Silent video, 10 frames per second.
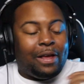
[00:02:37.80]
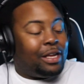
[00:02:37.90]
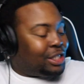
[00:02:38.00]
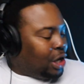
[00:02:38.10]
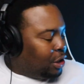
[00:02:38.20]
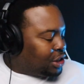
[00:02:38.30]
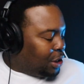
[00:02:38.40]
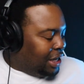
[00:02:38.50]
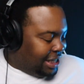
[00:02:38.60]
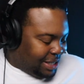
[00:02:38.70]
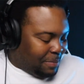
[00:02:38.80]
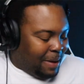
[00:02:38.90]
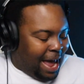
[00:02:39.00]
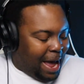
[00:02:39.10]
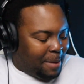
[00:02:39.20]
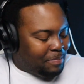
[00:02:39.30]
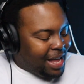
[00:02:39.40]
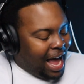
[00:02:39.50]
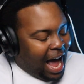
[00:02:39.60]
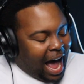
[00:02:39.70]
So, so listen, man.
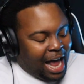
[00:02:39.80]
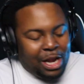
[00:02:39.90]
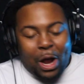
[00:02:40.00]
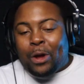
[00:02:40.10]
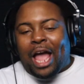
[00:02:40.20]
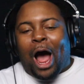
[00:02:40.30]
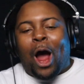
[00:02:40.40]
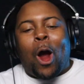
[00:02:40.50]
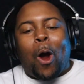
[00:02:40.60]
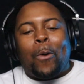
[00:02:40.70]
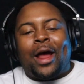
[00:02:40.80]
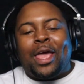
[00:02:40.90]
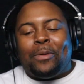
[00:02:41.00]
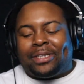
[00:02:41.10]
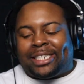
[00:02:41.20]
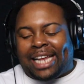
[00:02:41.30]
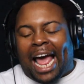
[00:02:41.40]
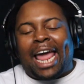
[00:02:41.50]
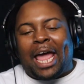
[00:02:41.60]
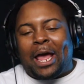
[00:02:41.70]
I know y'all heard what he was
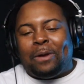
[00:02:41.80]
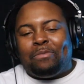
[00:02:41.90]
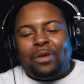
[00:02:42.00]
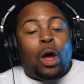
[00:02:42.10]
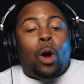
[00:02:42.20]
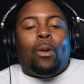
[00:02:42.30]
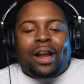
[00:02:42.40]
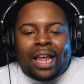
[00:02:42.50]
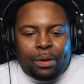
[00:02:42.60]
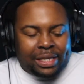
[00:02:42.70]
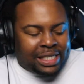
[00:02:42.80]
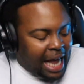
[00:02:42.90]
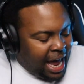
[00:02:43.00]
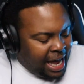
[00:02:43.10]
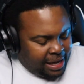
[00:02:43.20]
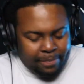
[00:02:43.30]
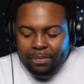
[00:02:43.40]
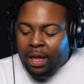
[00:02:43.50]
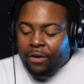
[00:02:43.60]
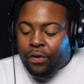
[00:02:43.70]
saying. What he was
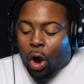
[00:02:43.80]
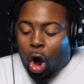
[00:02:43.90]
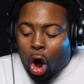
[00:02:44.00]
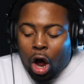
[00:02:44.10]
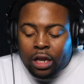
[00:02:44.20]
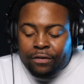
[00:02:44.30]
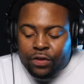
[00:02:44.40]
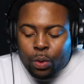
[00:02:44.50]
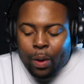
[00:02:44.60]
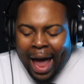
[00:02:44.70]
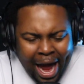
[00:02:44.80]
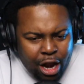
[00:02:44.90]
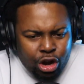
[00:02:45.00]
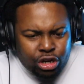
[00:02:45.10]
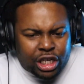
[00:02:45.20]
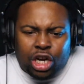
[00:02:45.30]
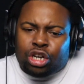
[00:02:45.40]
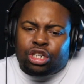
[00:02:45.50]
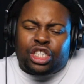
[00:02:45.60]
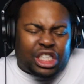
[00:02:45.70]
saying for all of you haters and
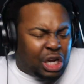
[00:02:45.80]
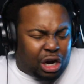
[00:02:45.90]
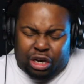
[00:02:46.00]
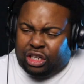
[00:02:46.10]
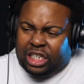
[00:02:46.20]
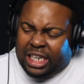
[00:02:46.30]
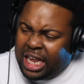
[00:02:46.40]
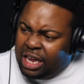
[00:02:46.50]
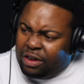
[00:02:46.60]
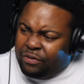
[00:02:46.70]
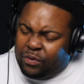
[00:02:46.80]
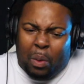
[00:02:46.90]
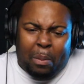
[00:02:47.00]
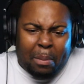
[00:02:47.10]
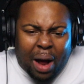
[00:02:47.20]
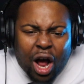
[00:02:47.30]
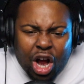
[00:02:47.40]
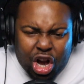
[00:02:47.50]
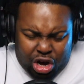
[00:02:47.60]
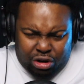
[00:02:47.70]
critiqueful
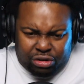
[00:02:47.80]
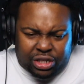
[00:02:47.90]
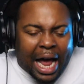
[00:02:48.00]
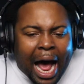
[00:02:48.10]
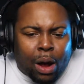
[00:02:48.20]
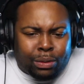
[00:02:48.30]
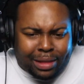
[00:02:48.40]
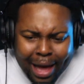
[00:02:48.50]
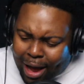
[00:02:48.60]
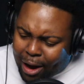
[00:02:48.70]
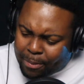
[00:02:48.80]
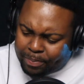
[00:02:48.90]
mongers out there.